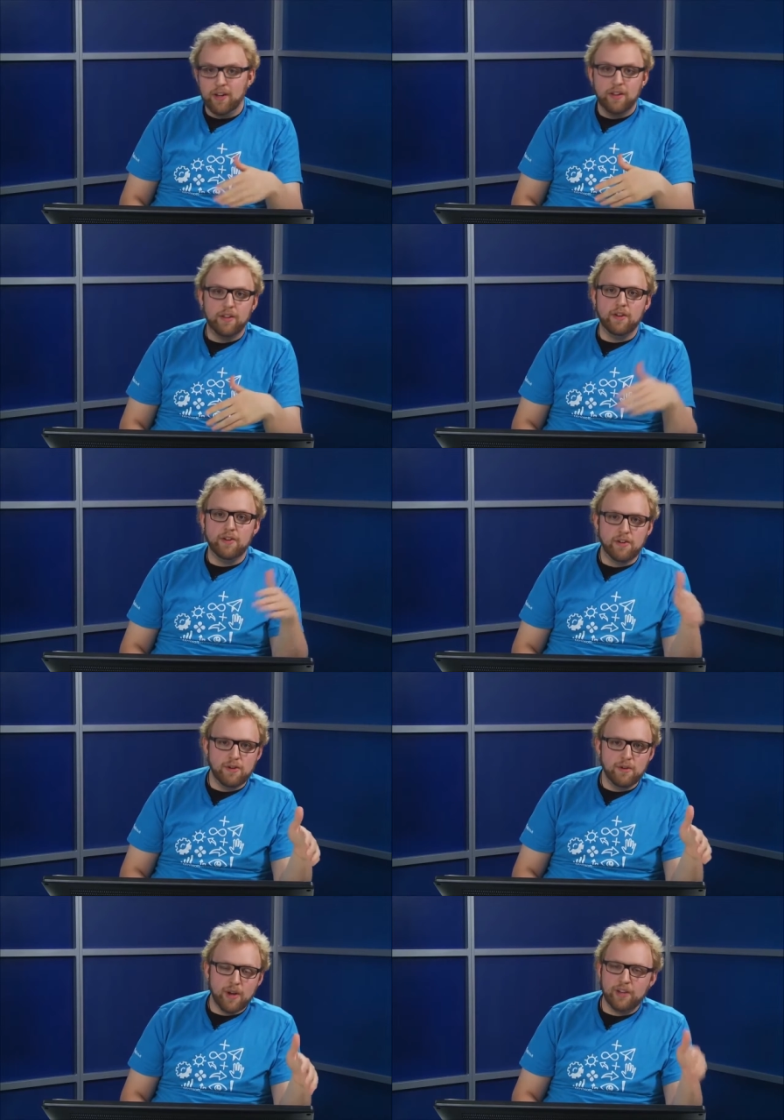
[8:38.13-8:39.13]
the
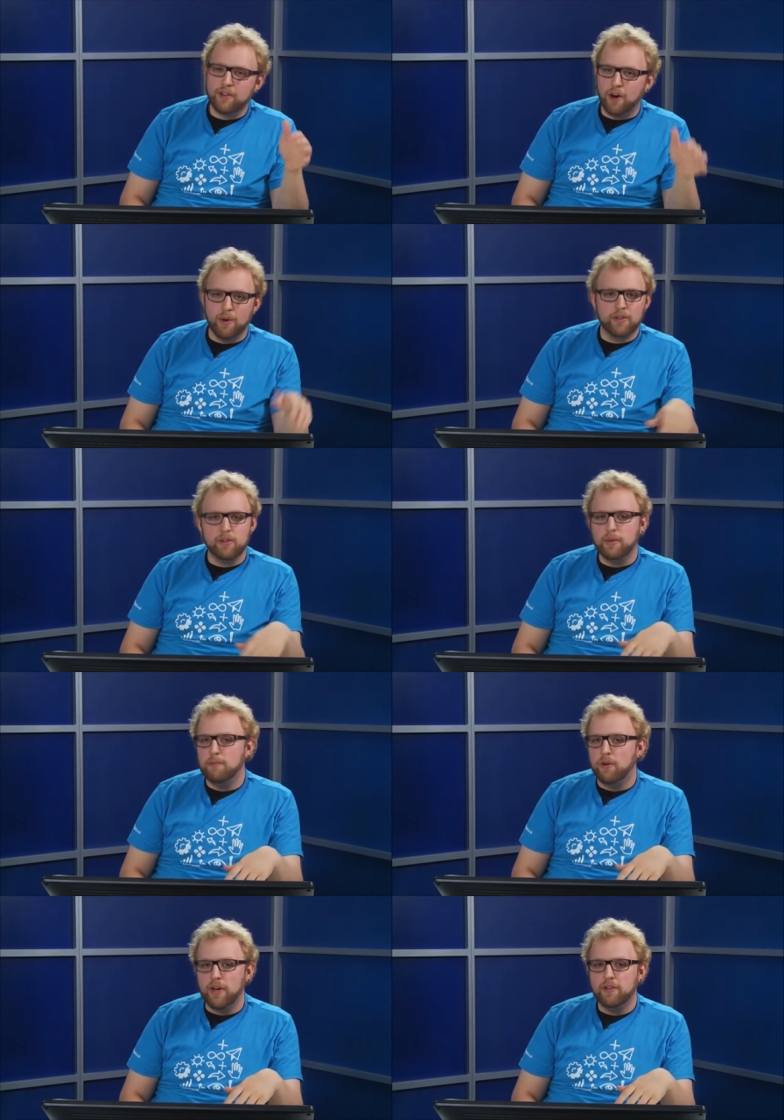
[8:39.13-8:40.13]
new is always going to be
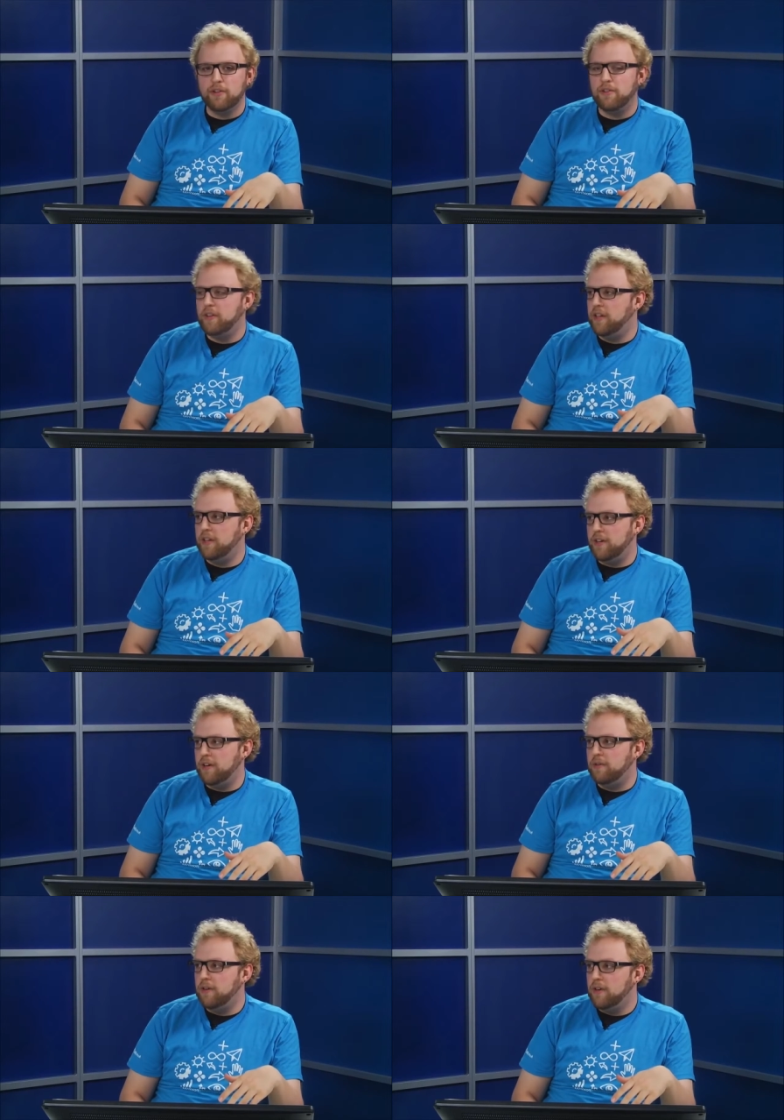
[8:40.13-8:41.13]
more interested than the known.